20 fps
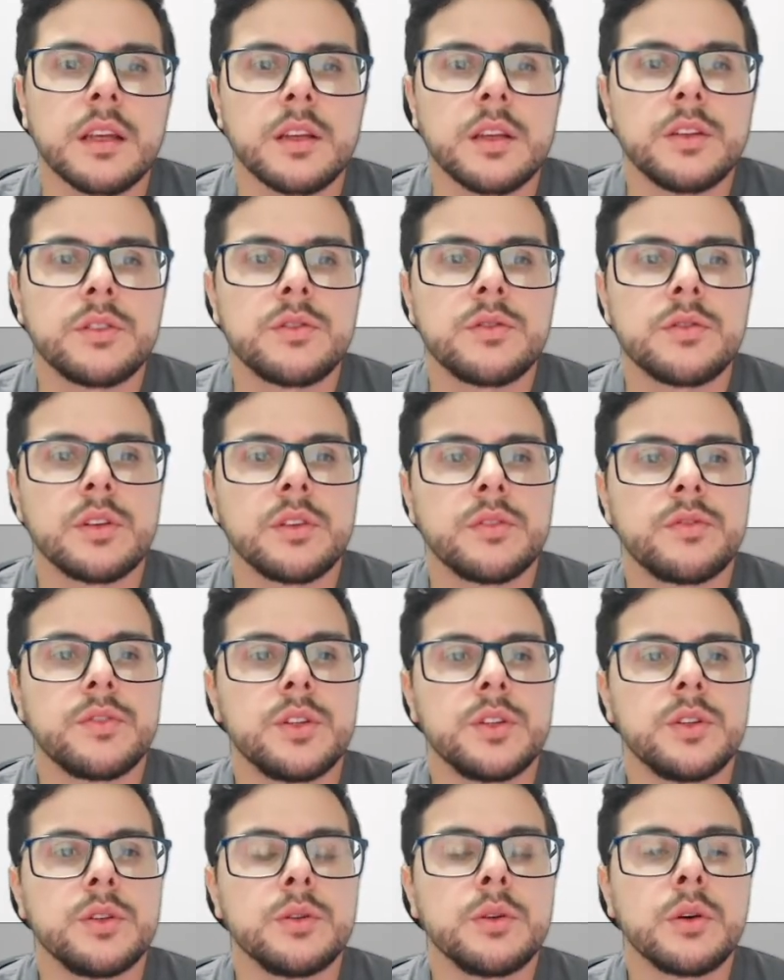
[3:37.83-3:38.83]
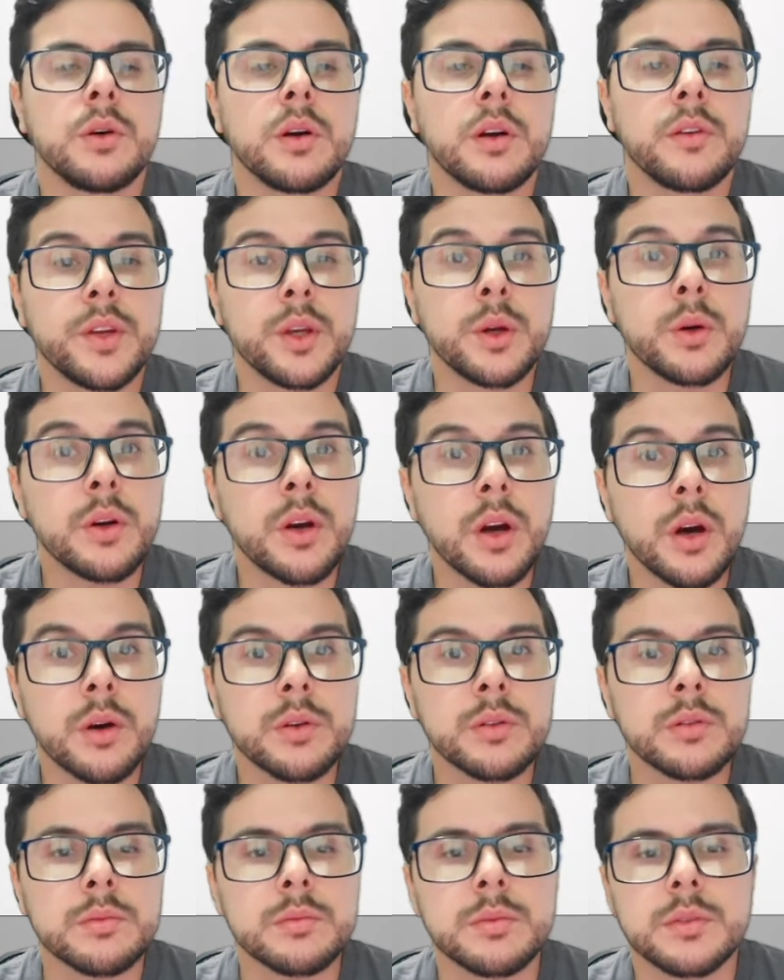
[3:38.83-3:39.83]
If you
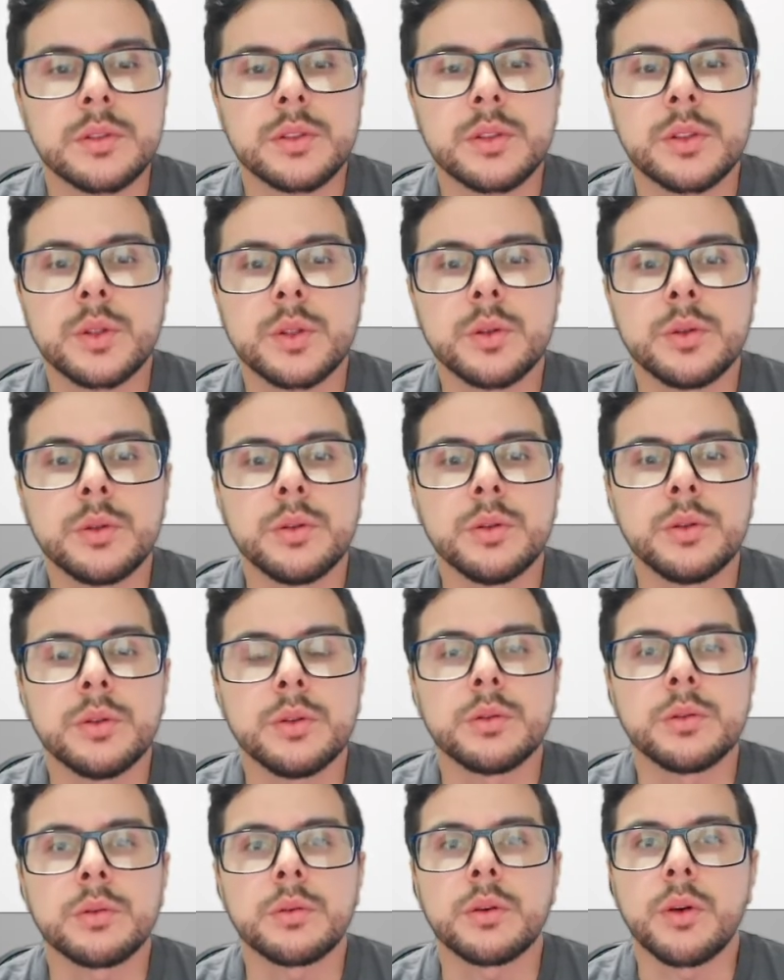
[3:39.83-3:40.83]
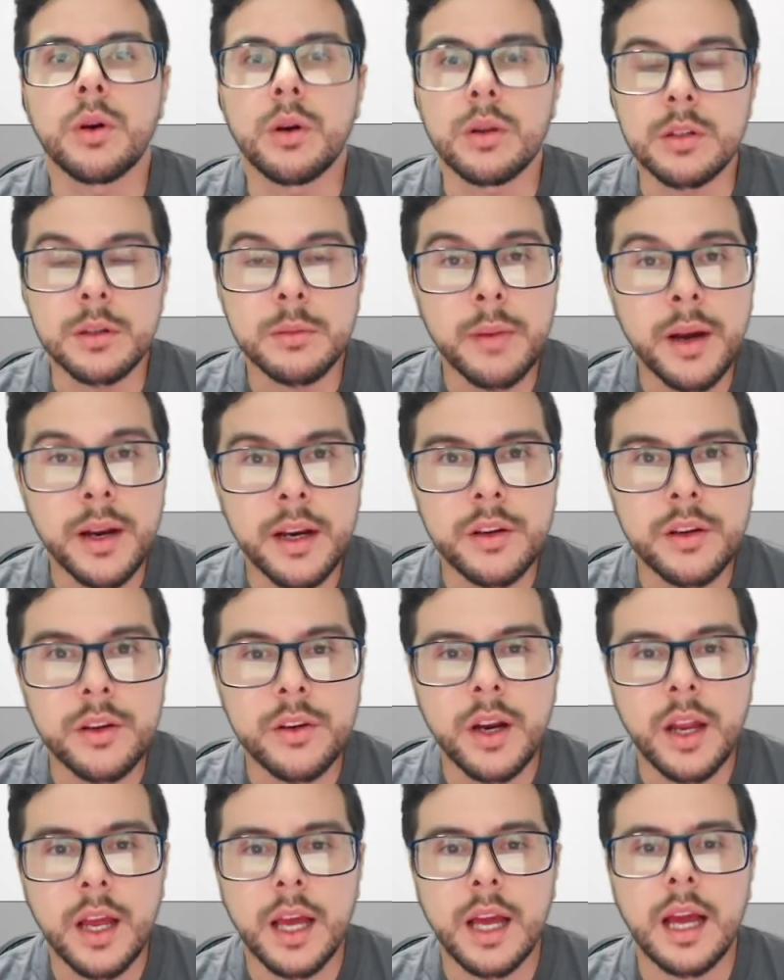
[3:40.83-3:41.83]
go to color
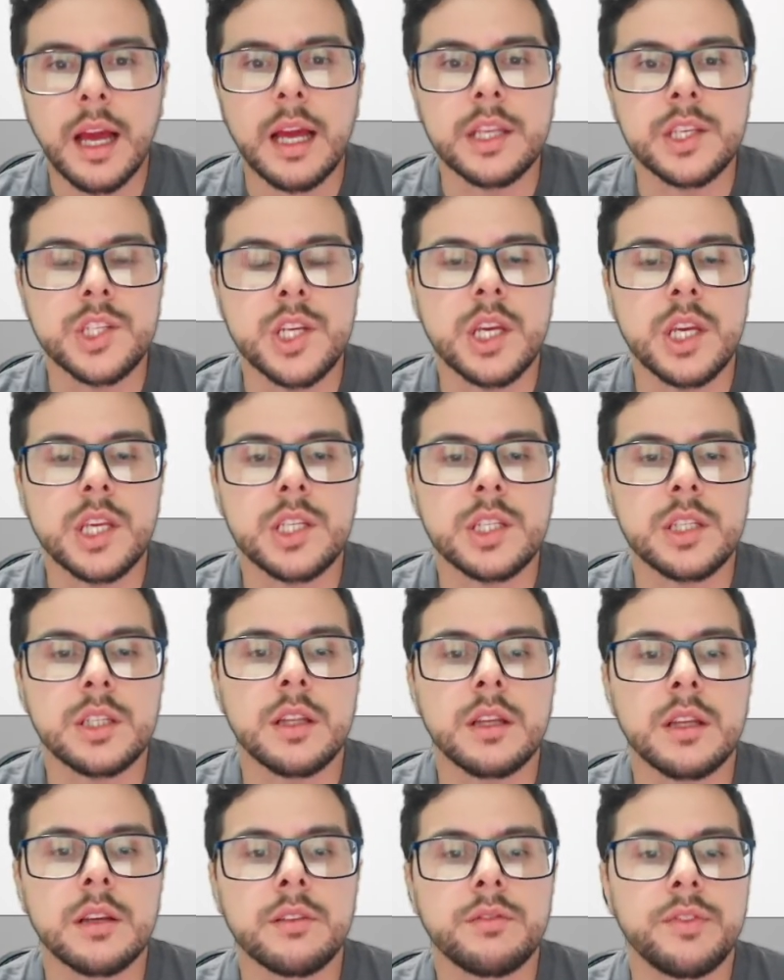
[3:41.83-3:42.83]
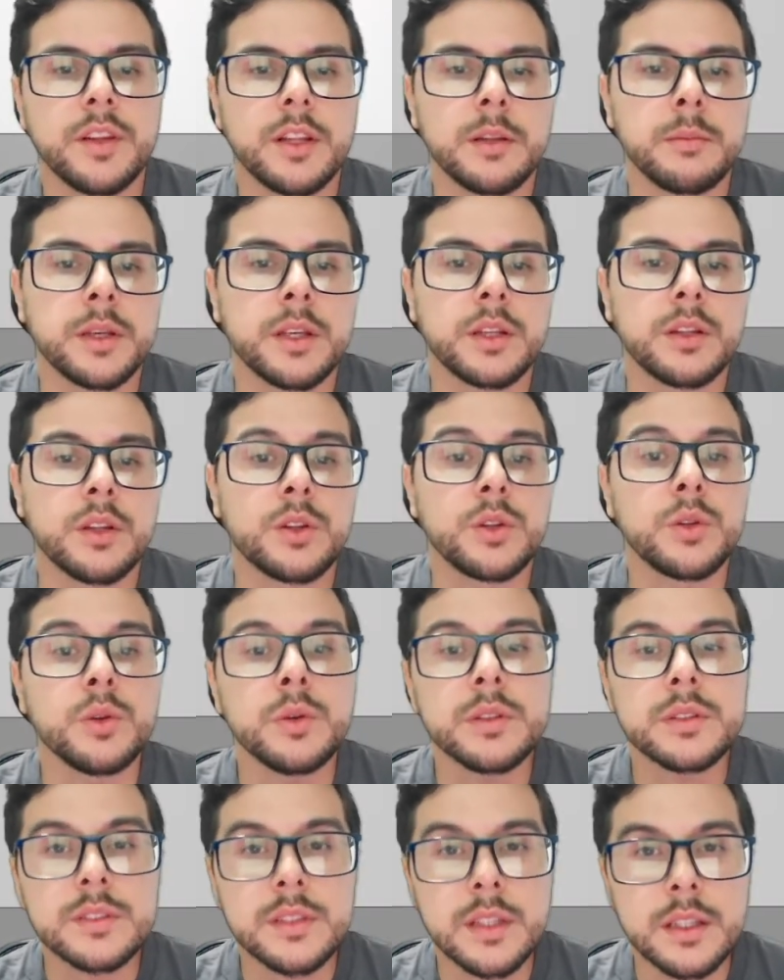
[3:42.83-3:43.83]
manager and change it Filmic
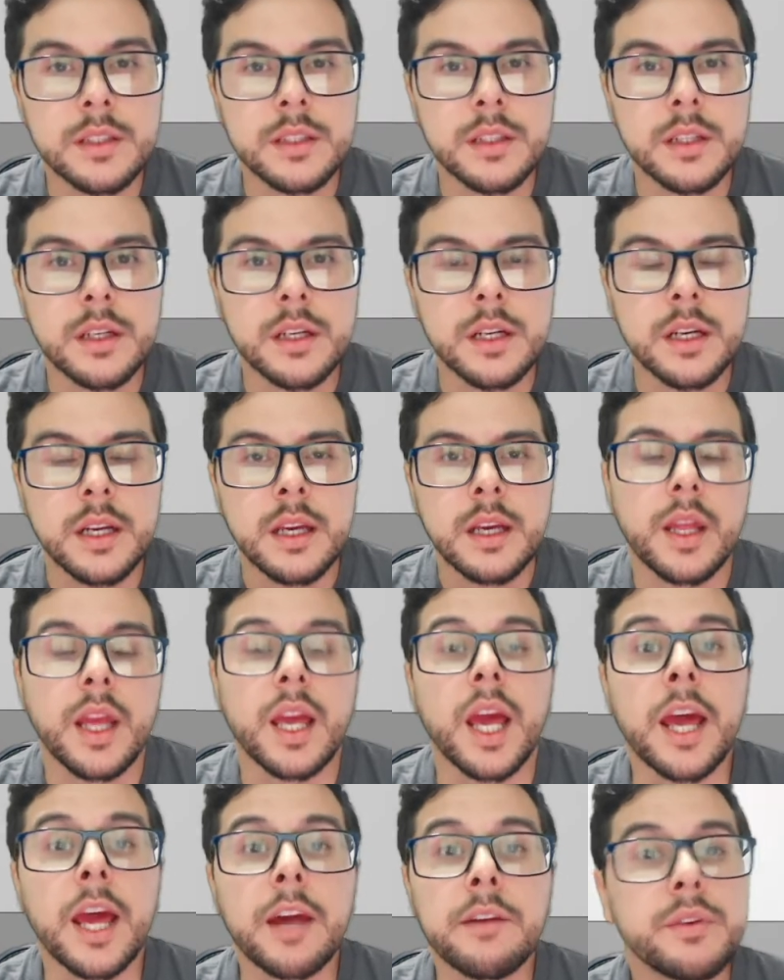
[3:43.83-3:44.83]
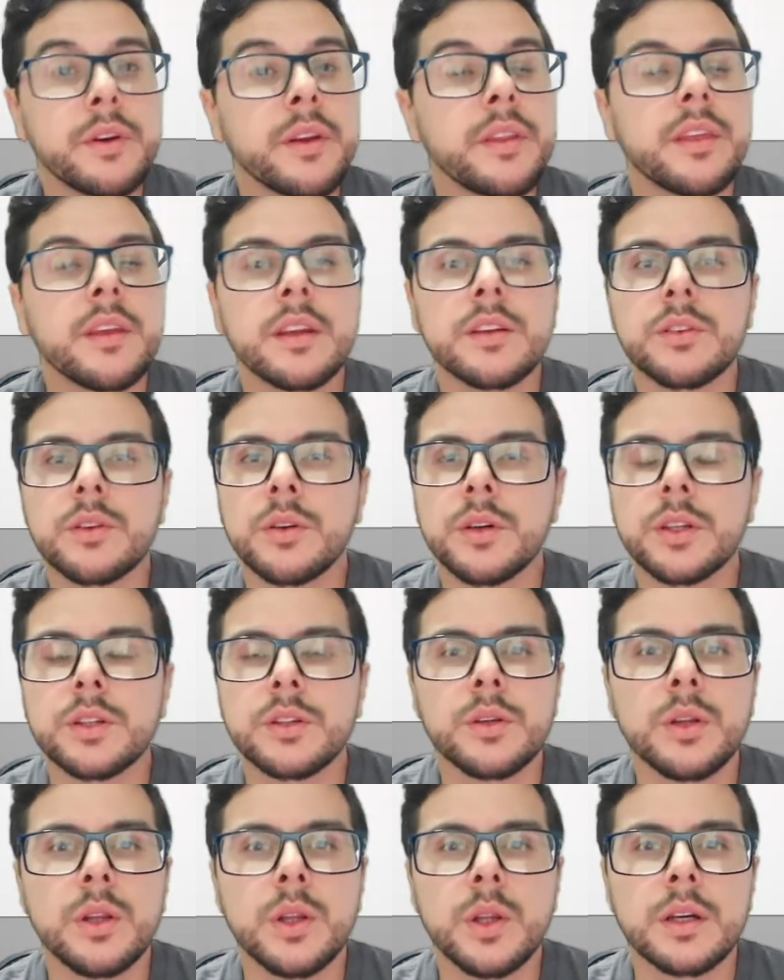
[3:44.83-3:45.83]
to standard, everything is going
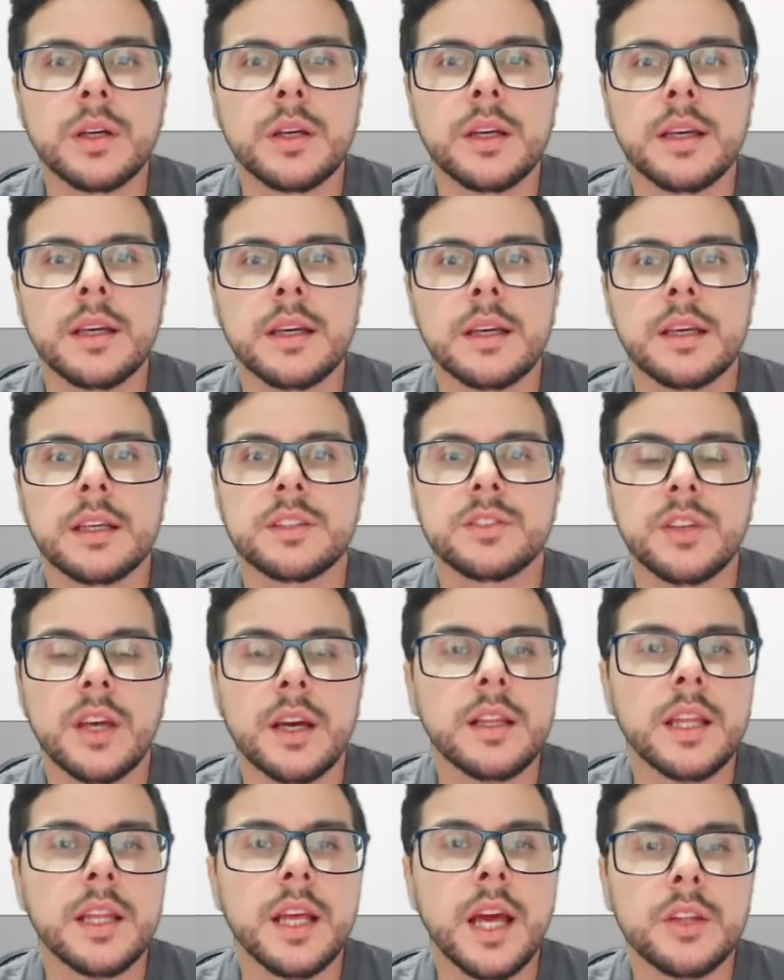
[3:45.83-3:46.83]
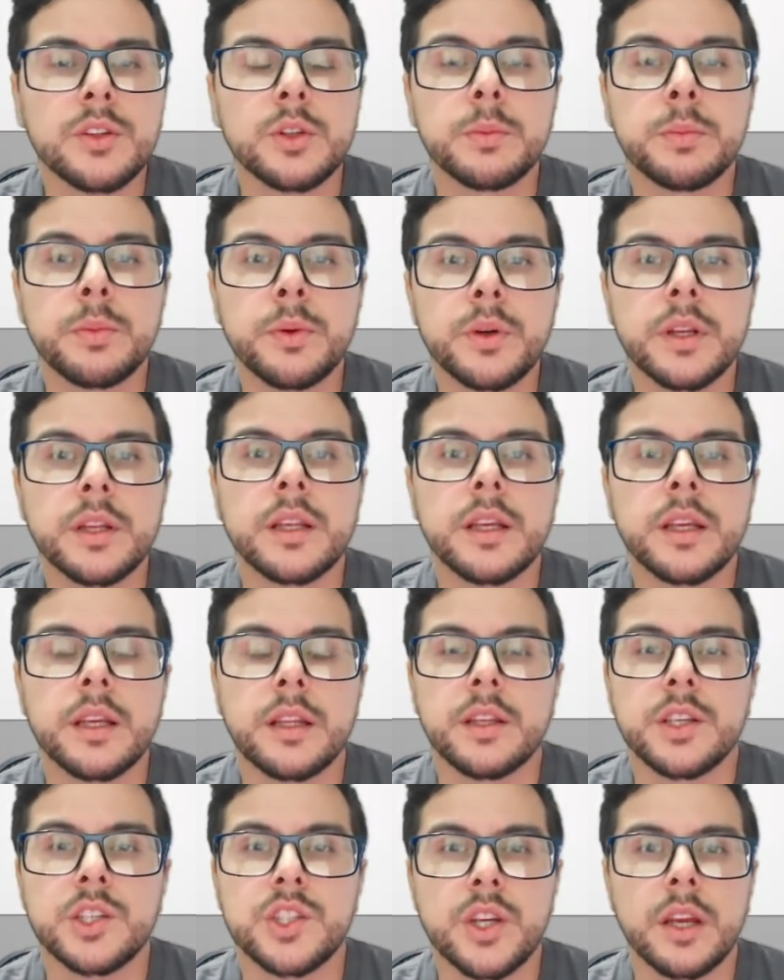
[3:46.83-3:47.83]
to look exactly as you put it
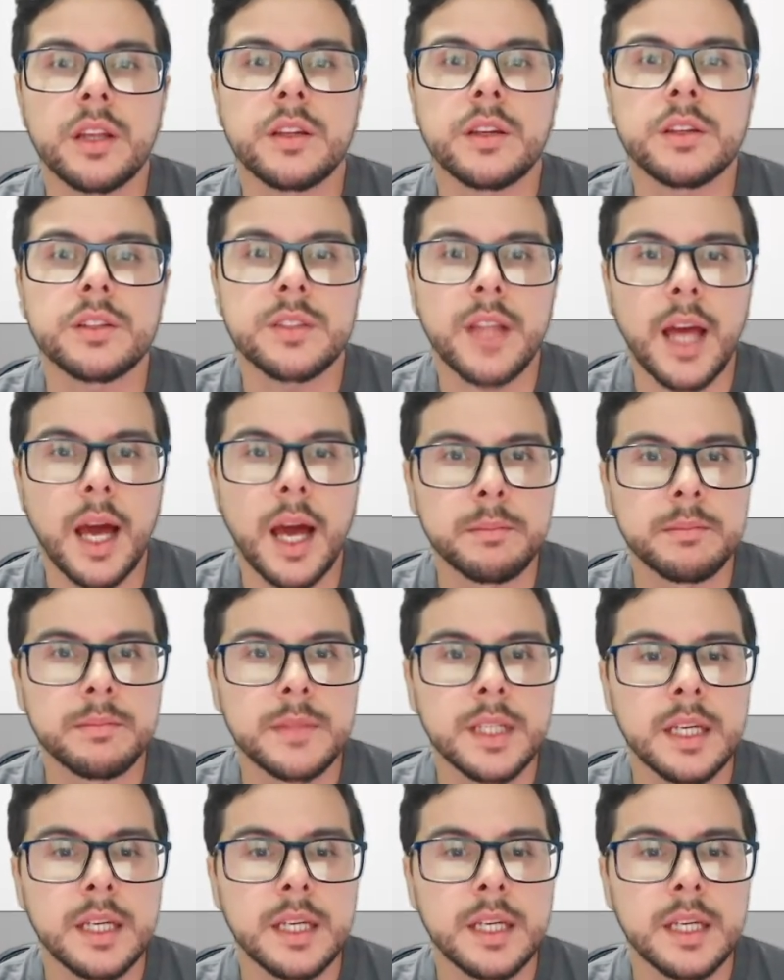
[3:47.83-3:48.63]
in the shaders tab.